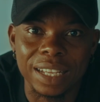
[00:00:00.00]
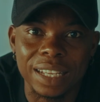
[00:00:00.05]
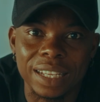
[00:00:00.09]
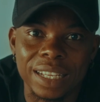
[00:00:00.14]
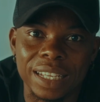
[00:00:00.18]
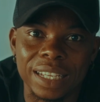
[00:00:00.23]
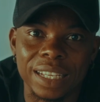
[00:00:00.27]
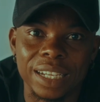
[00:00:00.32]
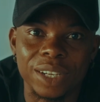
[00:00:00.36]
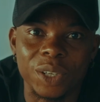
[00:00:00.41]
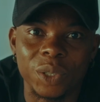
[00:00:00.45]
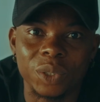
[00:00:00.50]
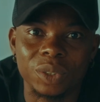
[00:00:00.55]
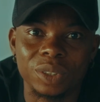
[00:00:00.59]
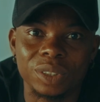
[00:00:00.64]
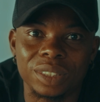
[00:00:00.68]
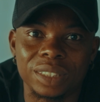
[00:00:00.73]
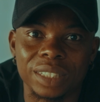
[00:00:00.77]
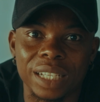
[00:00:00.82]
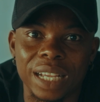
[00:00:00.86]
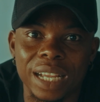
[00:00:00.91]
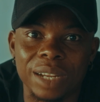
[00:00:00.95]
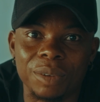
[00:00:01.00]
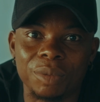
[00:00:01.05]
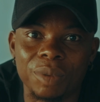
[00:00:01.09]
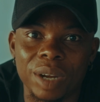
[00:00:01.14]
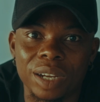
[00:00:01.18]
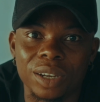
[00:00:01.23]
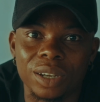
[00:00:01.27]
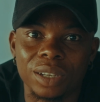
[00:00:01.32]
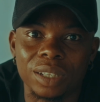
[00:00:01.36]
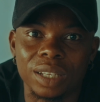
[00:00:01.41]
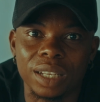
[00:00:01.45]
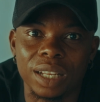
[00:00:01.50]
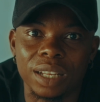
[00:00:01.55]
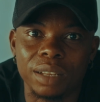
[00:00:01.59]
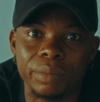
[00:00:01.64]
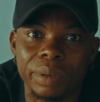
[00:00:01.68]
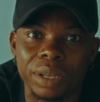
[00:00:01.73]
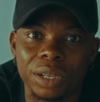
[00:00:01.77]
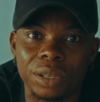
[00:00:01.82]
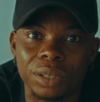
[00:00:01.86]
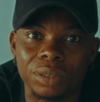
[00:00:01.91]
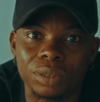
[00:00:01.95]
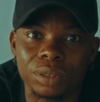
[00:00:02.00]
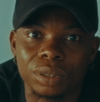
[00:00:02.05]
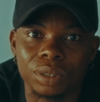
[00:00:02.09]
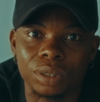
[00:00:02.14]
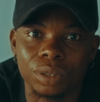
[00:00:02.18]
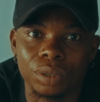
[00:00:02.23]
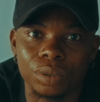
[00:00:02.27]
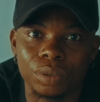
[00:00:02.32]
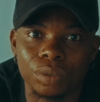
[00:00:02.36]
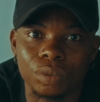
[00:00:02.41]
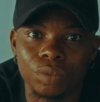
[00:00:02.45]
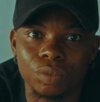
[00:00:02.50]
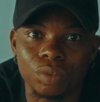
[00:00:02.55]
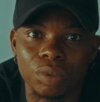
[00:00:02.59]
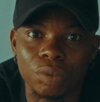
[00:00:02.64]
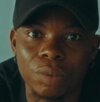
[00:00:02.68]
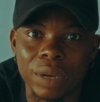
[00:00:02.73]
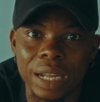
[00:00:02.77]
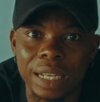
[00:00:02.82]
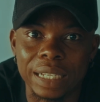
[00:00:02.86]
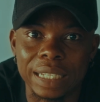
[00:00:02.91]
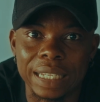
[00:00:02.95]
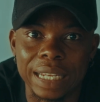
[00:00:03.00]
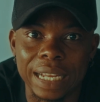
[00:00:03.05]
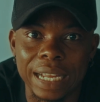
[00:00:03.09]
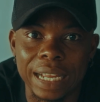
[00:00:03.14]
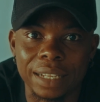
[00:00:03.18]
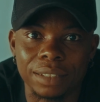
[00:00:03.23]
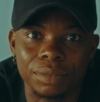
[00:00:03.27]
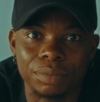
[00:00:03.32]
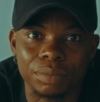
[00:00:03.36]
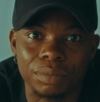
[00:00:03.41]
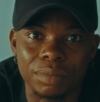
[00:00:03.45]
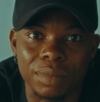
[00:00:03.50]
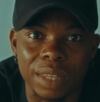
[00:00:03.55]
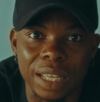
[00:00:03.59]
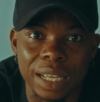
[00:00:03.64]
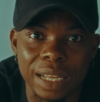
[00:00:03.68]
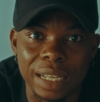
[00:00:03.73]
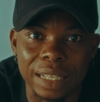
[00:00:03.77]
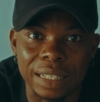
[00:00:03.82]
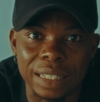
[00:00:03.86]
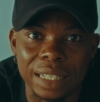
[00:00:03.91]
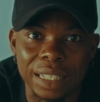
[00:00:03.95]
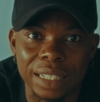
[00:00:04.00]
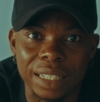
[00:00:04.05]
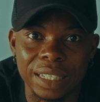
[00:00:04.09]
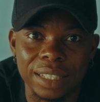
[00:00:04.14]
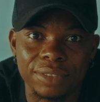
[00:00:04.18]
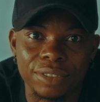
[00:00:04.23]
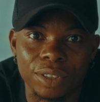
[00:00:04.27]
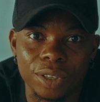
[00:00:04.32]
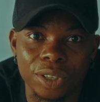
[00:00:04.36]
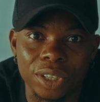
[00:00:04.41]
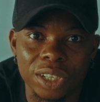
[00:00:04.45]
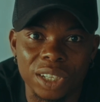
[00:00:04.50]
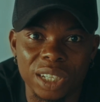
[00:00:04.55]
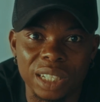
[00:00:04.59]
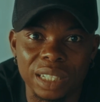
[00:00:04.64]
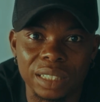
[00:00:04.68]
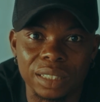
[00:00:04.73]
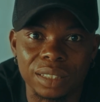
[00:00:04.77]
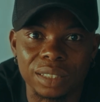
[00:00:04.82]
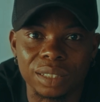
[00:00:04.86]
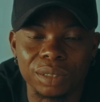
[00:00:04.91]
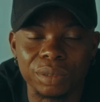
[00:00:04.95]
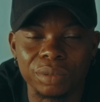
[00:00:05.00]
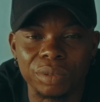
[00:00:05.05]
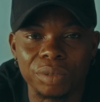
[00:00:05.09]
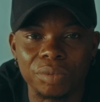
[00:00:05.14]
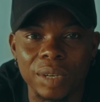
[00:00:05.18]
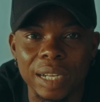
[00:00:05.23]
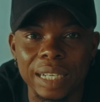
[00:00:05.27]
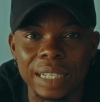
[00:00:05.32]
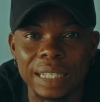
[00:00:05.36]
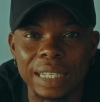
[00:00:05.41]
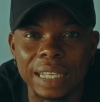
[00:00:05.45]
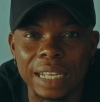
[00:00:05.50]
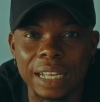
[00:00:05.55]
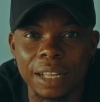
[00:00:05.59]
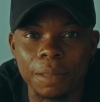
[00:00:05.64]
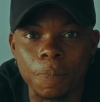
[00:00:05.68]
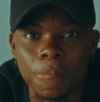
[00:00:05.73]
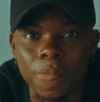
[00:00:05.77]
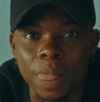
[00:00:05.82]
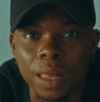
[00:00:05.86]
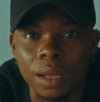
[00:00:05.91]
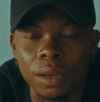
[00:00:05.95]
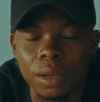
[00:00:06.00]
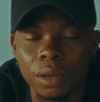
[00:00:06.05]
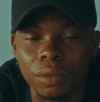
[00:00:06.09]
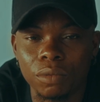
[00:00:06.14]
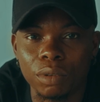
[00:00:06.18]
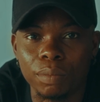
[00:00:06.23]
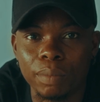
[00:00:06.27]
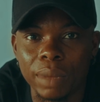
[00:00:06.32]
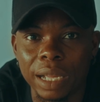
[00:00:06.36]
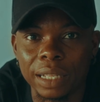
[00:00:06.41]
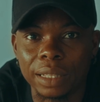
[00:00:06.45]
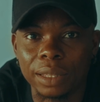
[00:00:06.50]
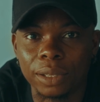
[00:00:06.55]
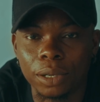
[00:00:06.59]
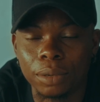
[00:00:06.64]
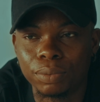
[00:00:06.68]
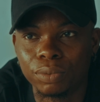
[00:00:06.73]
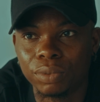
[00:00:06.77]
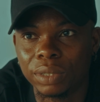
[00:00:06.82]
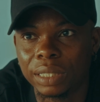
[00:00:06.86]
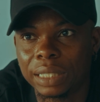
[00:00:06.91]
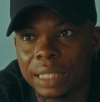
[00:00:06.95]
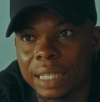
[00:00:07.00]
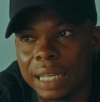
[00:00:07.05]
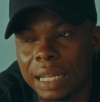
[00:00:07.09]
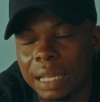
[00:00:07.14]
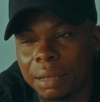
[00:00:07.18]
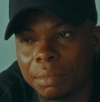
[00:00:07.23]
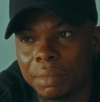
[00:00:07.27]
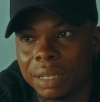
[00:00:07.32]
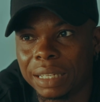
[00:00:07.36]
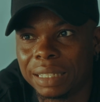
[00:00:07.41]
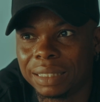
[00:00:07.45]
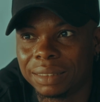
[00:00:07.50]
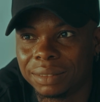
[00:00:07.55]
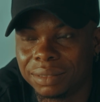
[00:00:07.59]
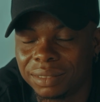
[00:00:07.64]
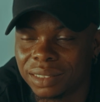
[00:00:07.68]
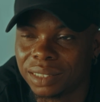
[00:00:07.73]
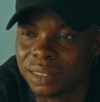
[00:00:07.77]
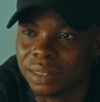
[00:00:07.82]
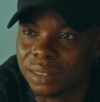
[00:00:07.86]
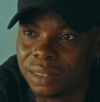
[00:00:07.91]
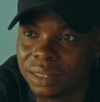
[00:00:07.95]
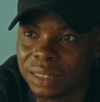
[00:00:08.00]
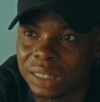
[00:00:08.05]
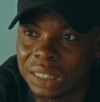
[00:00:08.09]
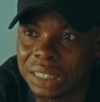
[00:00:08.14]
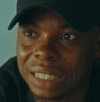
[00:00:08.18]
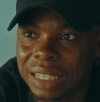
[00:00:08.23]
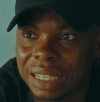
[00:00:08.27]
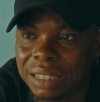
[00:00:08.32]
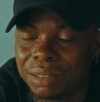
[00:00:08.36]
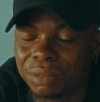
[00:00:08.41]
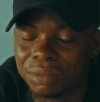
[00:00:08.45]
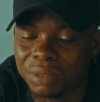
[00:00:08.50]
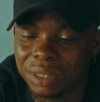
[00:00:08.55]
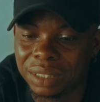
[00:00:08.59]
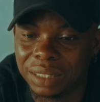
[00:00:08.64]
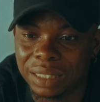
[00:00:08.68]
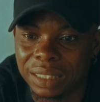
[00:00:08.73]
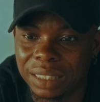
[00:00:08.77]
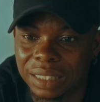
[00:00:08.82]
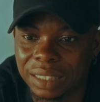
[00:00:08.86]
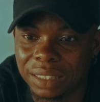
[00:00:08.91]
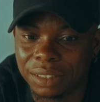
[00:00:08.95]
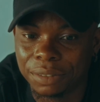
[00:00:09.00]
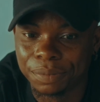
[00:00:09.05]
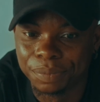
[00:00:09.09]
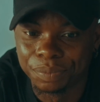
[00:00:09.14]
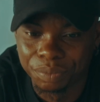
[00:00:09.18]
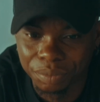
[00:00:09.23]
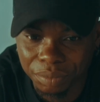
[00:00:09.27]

he owns a record label. So we went there. They live locally, so we went there. We met up with them, and yeah, we